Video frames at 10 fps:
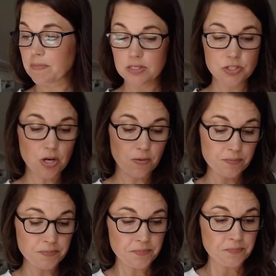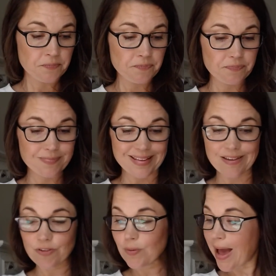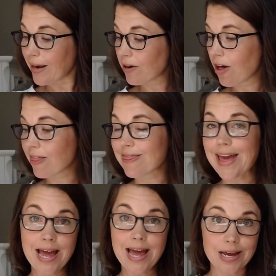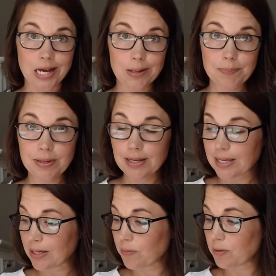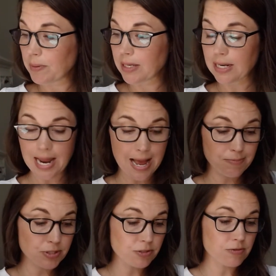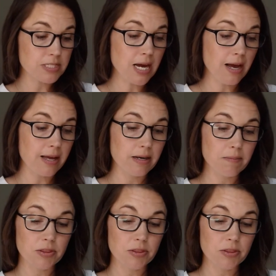So if you added all of that up, it would be an absolute ton.